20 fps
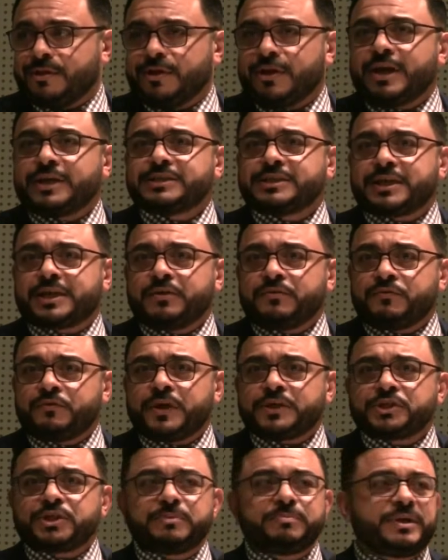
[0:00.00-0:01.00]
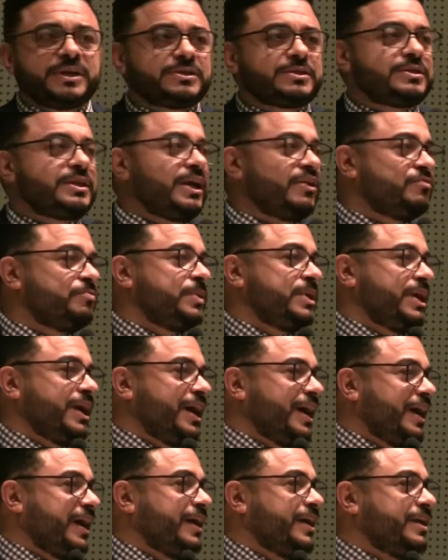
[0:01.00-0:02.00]
Because the confession made to the
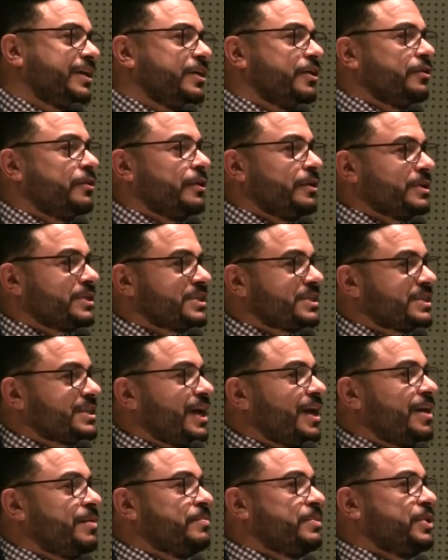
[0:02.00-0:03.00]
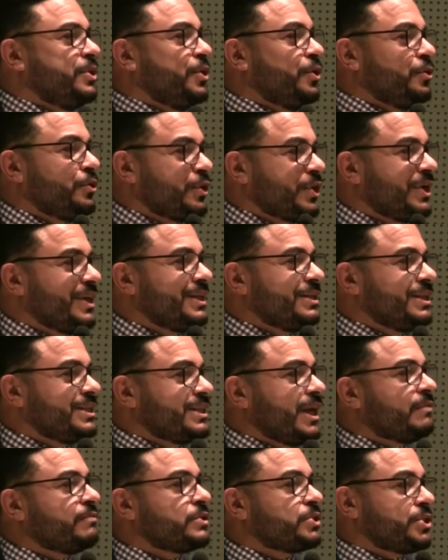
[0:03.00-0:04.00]
FBI, there's some, you know, you can at
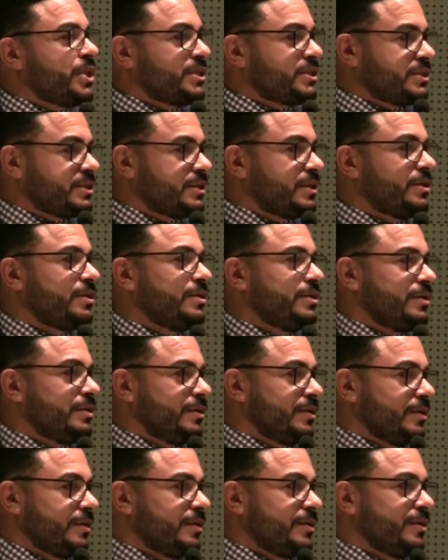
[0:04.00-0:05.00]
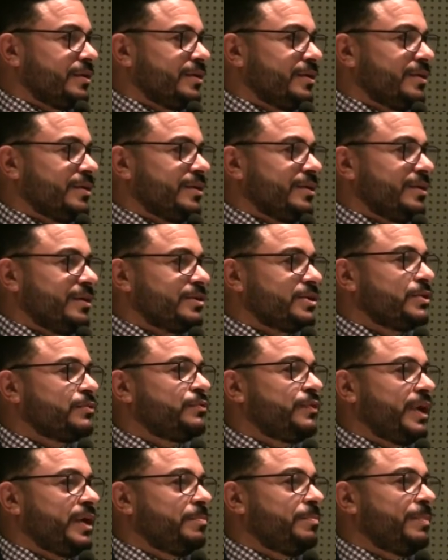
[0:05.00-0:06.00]
least have a chance to, to
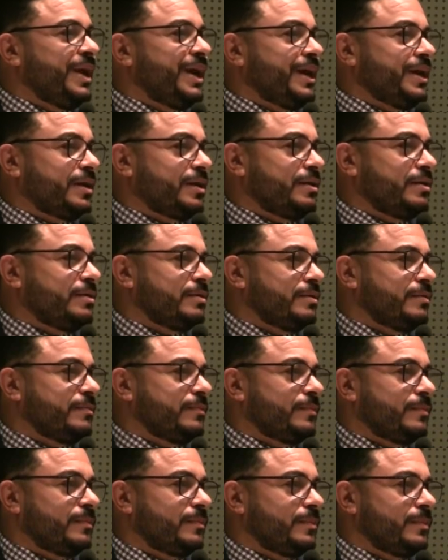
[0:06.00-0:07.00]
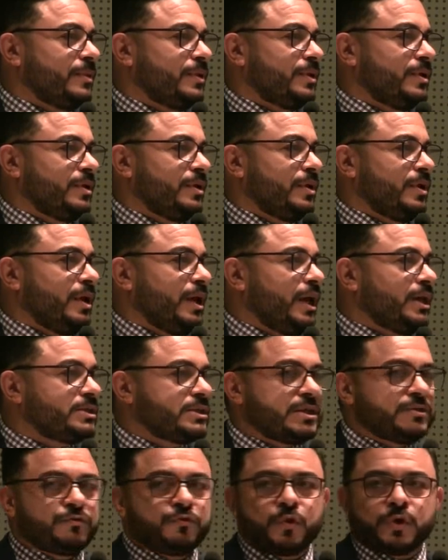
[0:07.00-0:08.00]
fight back. As
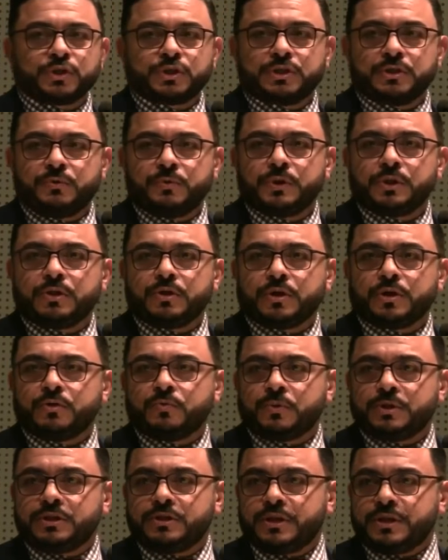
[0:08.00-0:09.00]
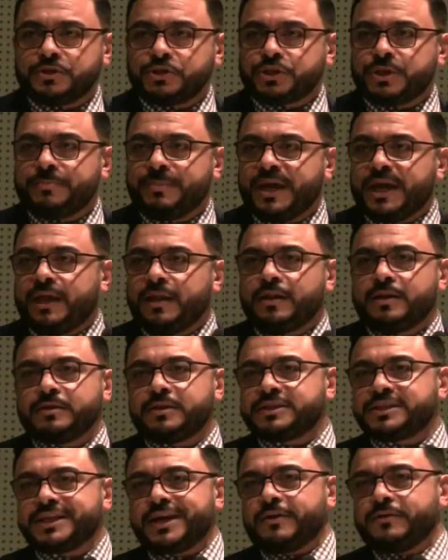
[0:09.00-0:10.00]
unfortunately we learned with the Jamal,
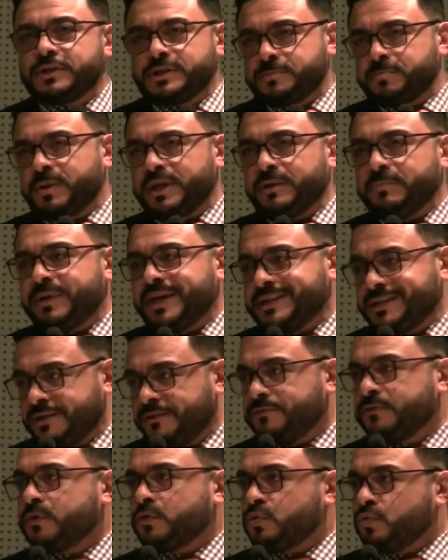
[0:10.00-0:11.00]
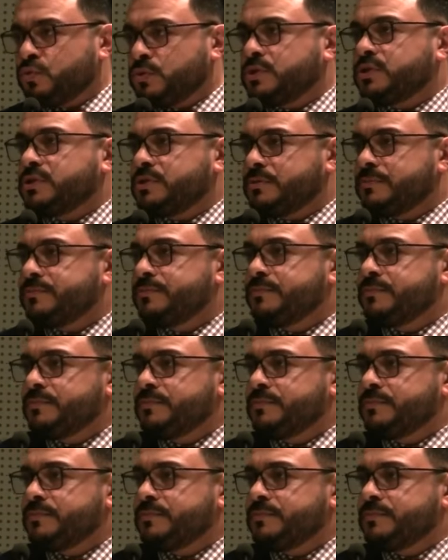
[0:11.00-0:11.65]
the Saudis play by different rules.